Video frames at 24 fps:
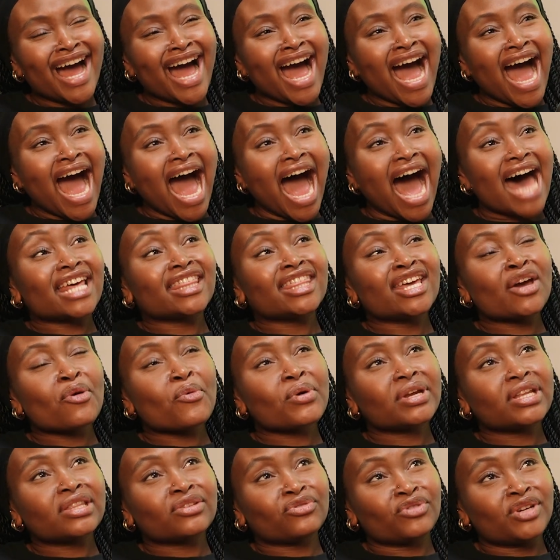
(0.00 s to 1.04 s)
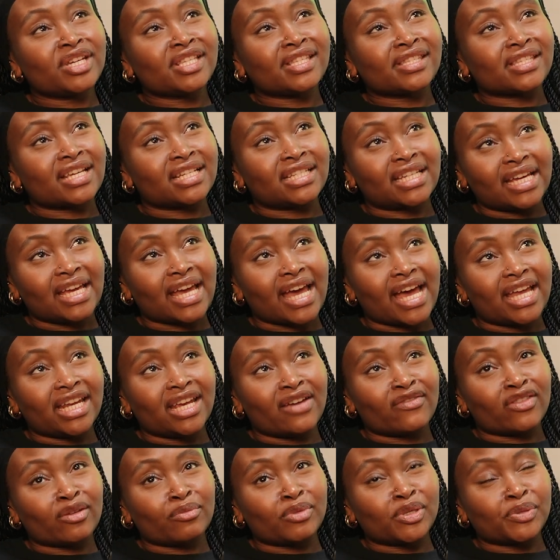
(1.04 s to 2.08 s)
And I think one of the reasons I didn't get any of
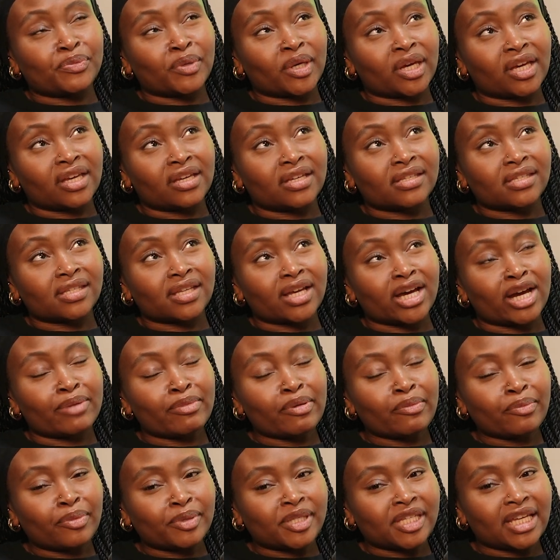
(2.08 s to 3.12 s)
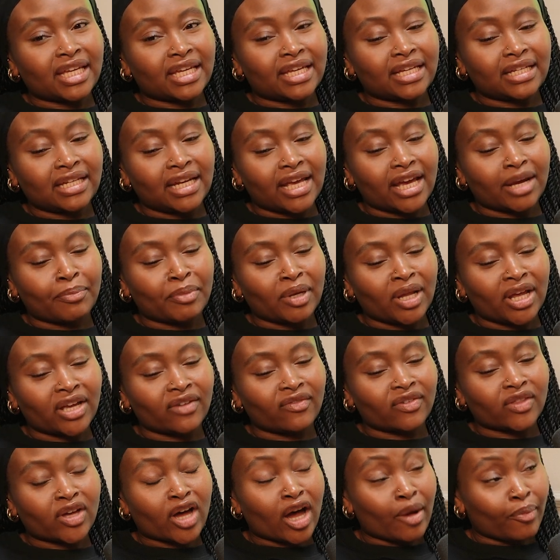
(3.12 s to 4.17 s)
them is because I remember particularly applying for
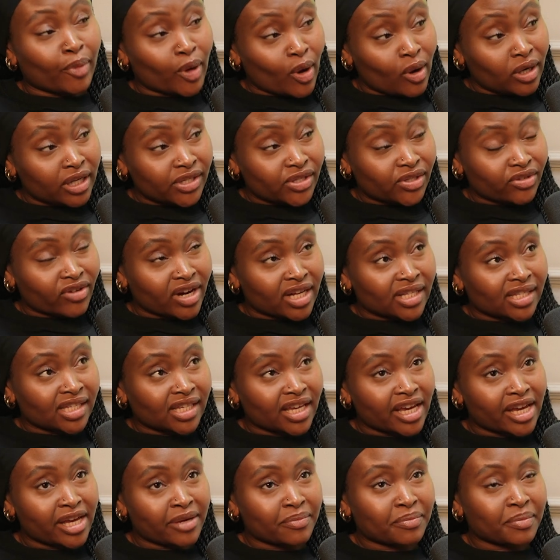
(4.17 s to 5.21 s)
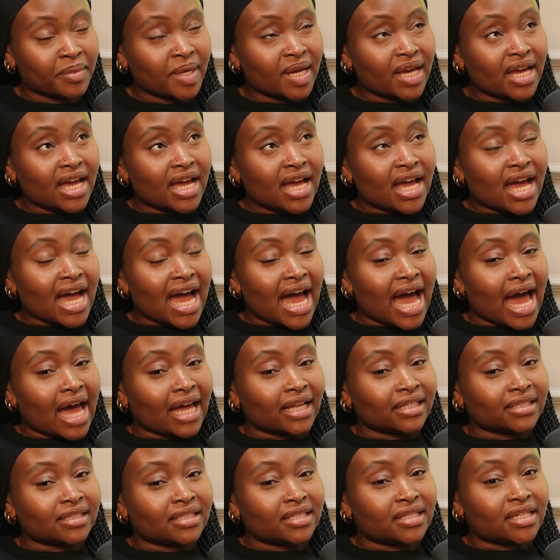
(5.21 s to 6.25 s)
the HarperCollins grad scheme.
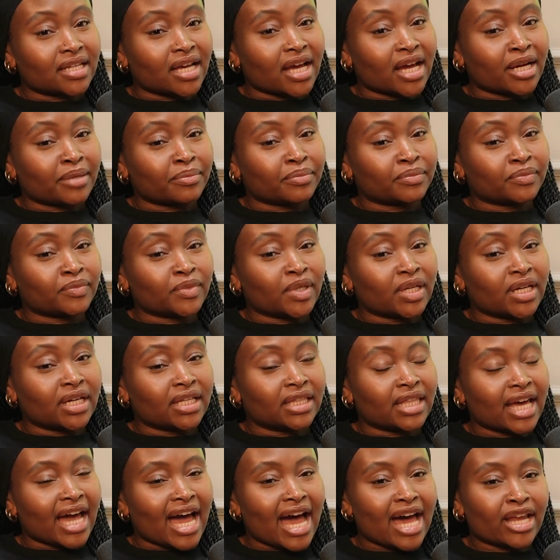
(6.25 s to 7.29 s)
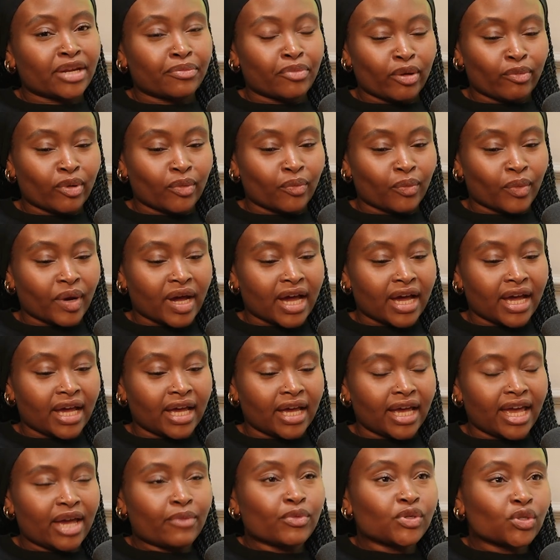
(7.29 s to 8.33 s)
And they had a moment where
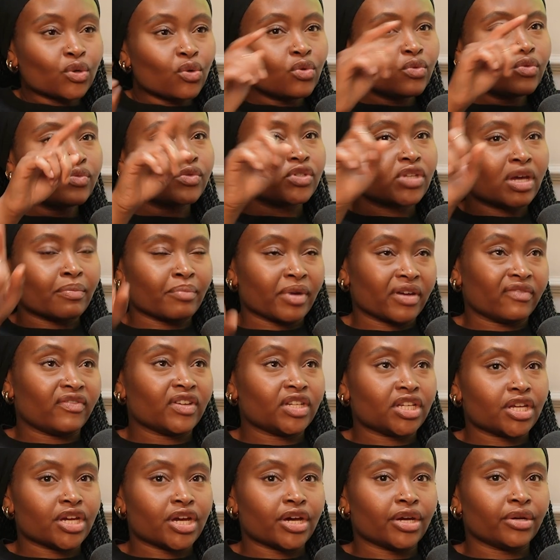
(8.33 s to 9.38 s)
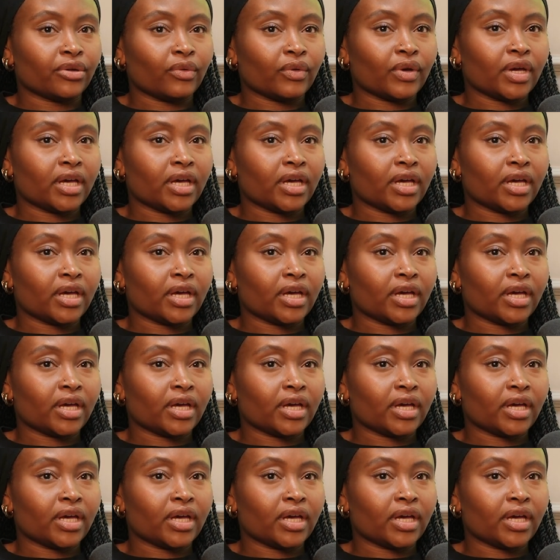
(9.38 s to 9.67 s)
it was all done by video,